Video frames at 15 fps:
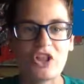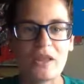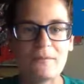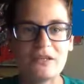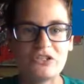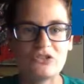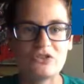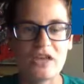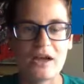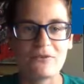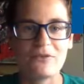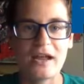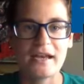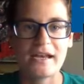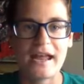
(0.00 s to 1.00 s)
let me do that
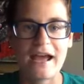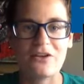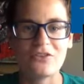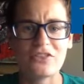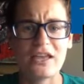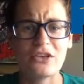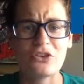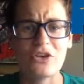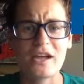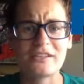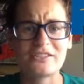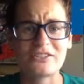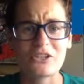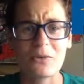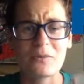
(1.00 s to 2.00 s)
right now. Thank you guys
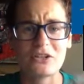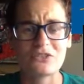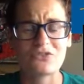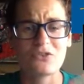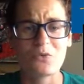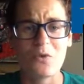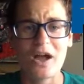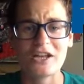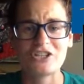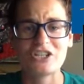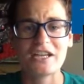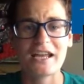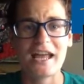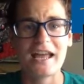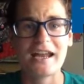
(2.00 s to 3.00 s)
so much for
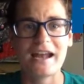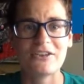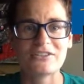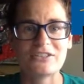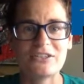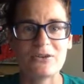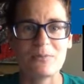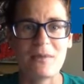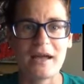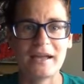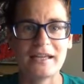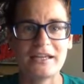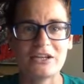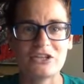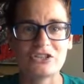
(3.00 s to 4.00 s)
watching, and I'll see you back
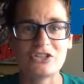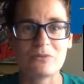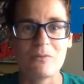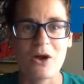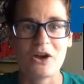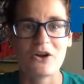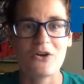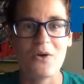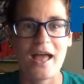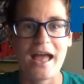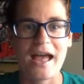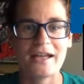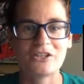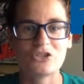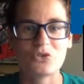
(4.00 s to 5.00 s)
here tomorrow
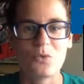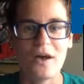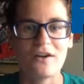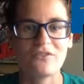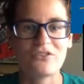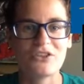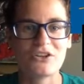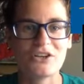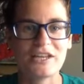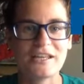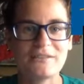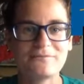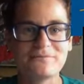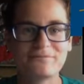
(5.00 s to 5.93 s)
at 12:30.